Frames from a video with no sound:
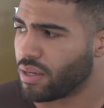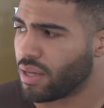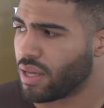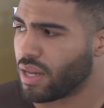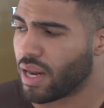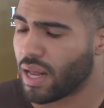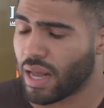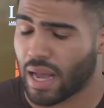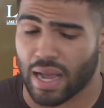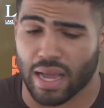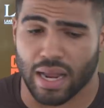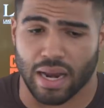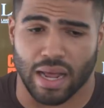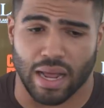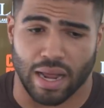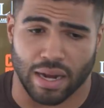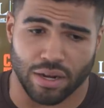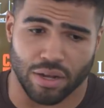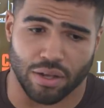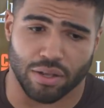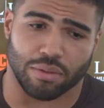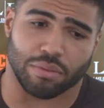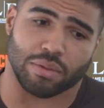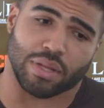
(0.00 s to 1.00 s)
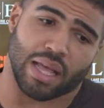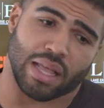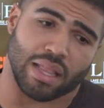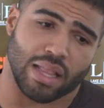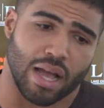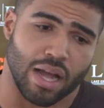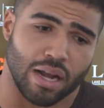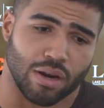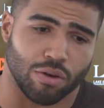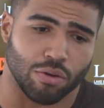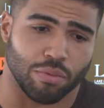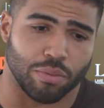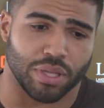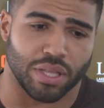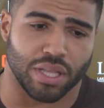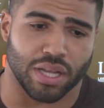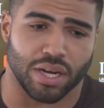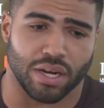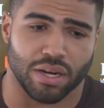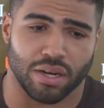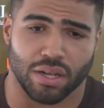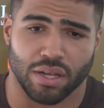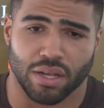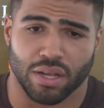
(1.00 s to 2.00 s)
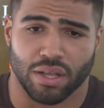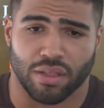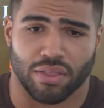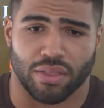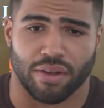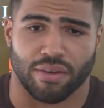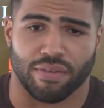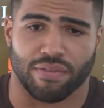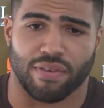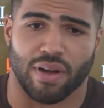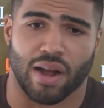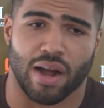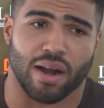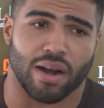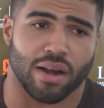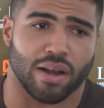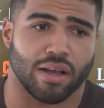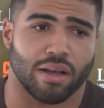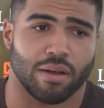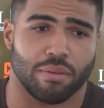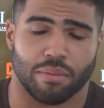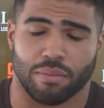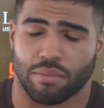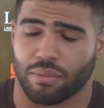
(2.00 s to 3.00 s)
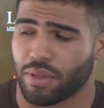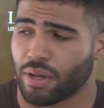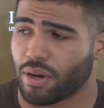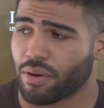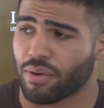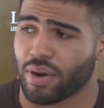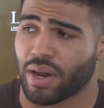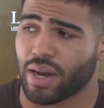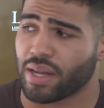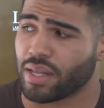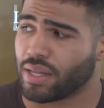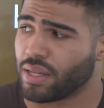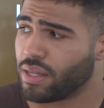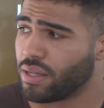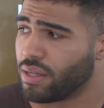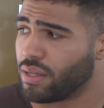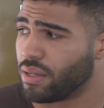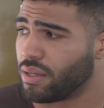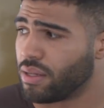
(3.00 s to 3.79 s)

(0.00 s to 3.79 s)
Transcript: And I know that locker room in there, they're fired up, they're ready.